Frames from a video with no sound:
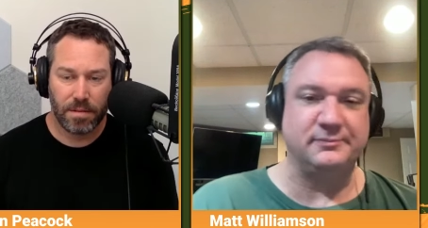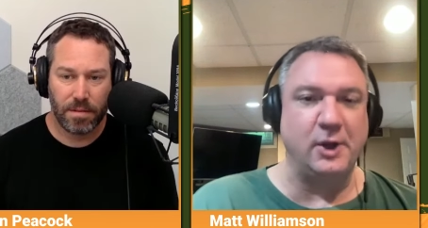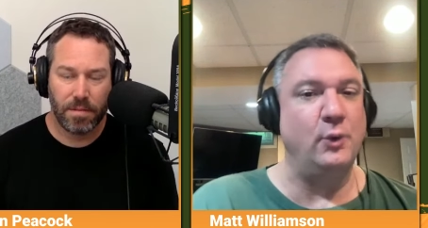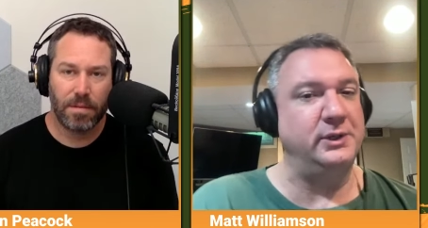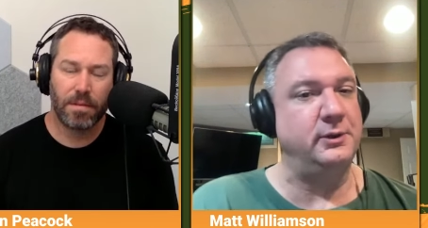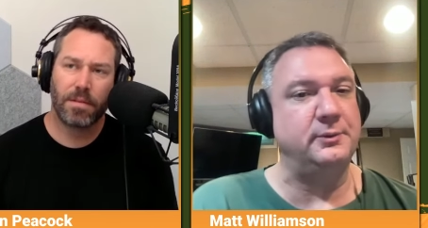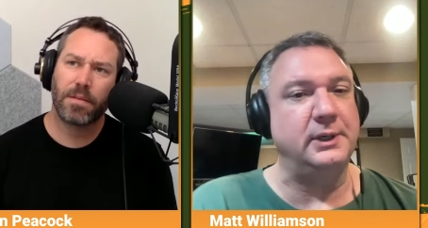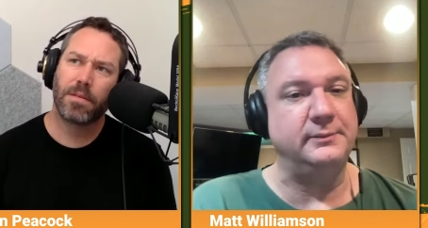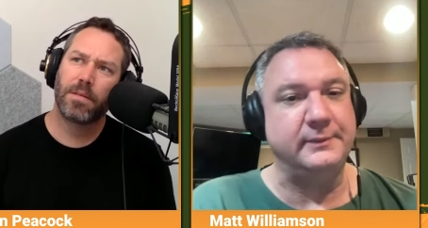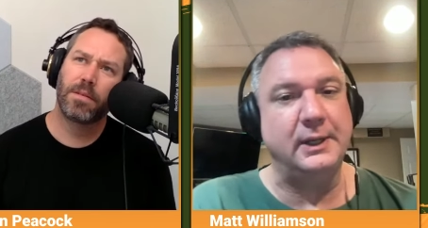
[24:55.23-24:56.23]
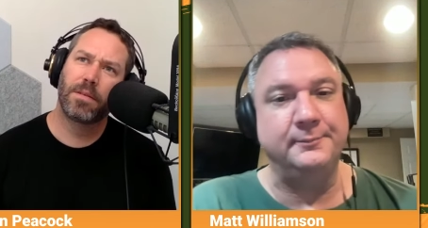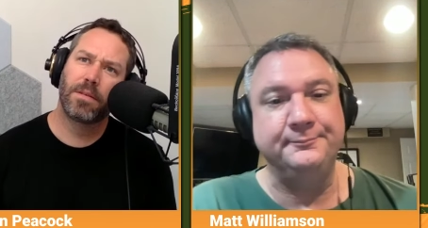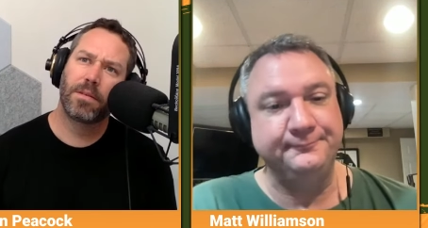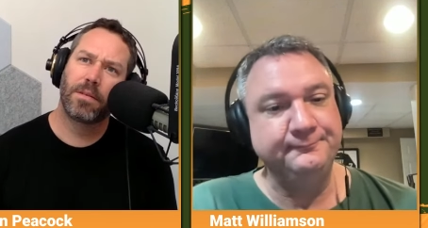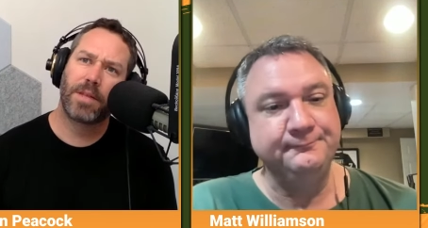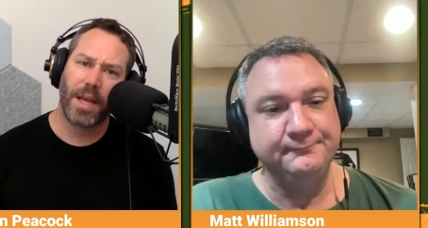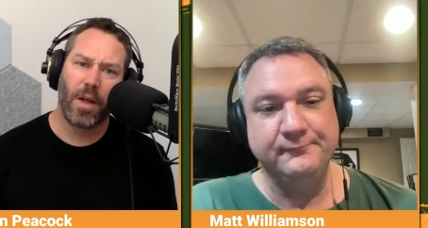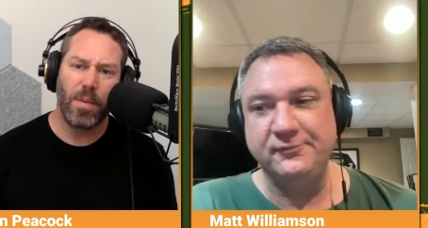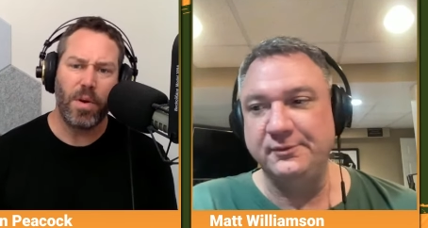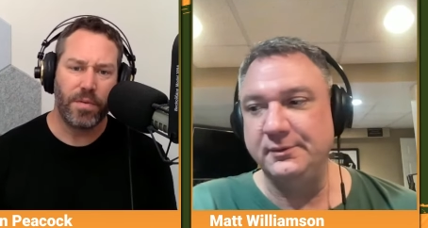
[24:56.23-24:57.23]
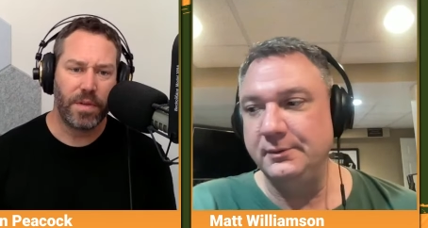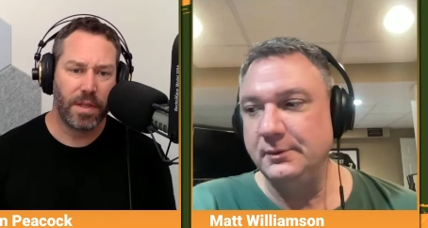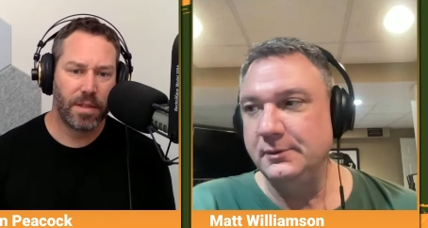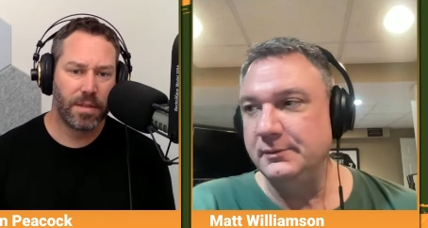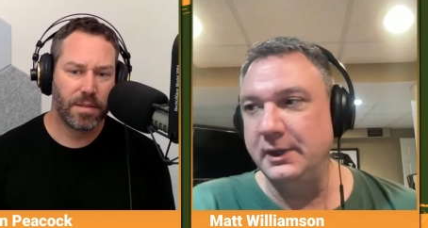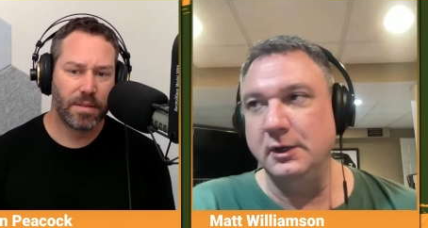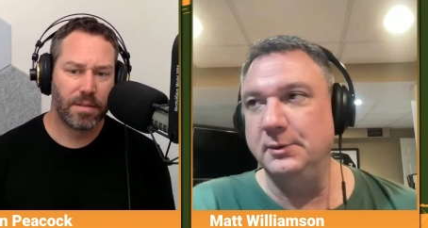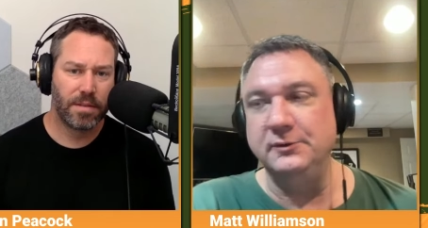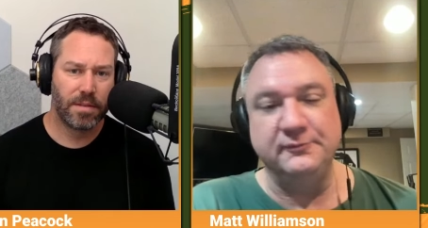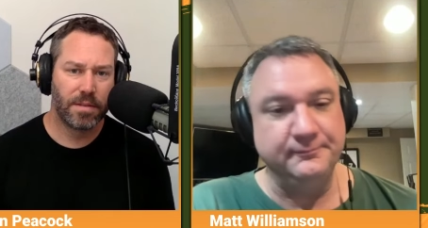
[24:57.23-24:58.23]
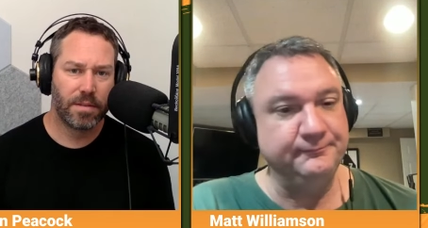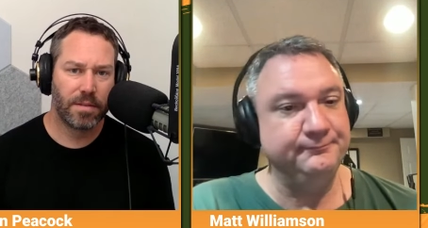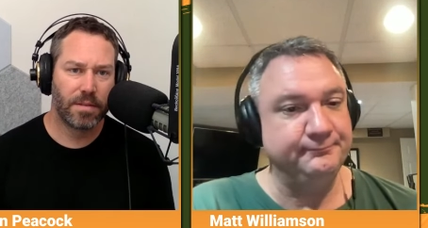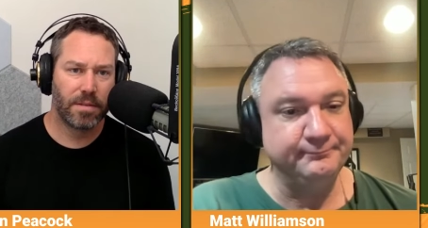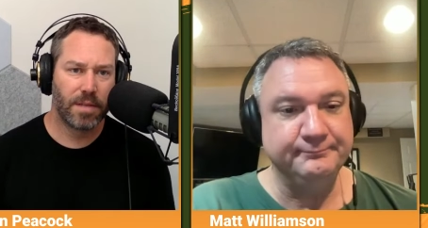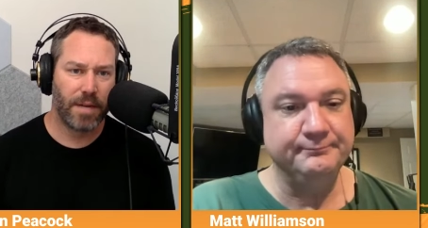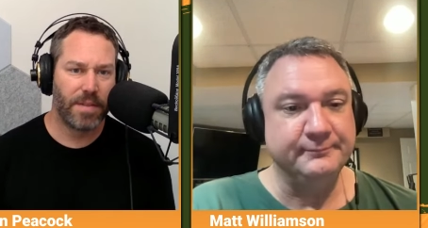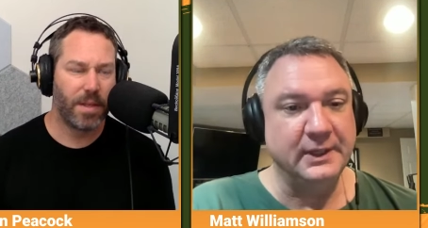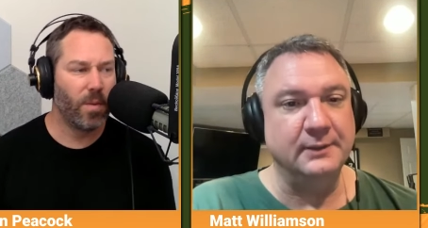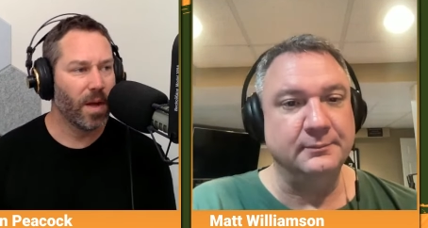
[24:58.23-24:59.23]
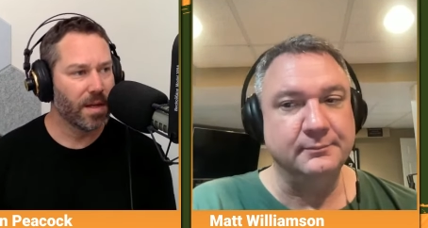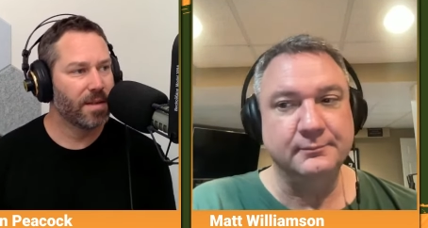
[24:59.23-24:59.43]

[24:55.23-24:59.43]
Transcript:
Speaker 1: going to the right. Yeah, they all moved. They all moved. Every single yeah. one.